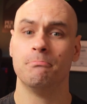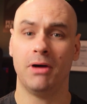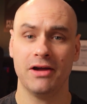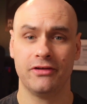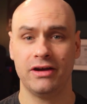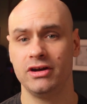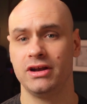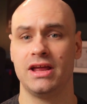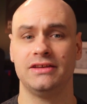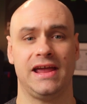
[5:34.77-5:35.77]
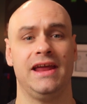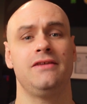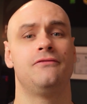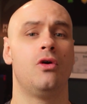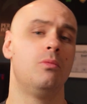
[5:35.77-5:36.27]
My favorite is any
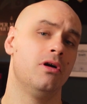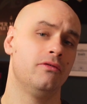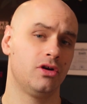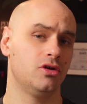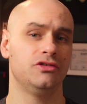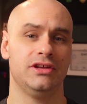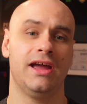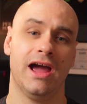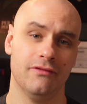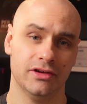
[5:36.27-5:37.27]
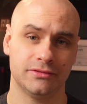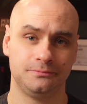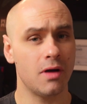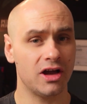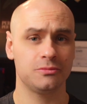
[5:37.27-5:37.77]
form of acoustic canvas.
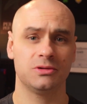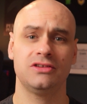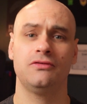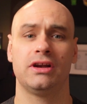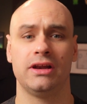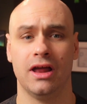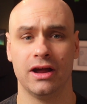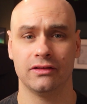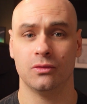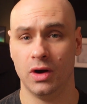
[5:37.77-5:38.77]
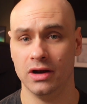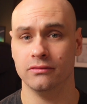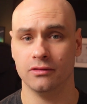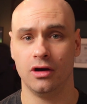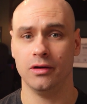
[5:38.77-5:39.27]
I specifically like the
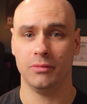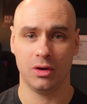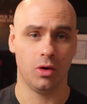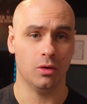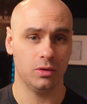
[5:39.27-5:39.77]
one on my wall,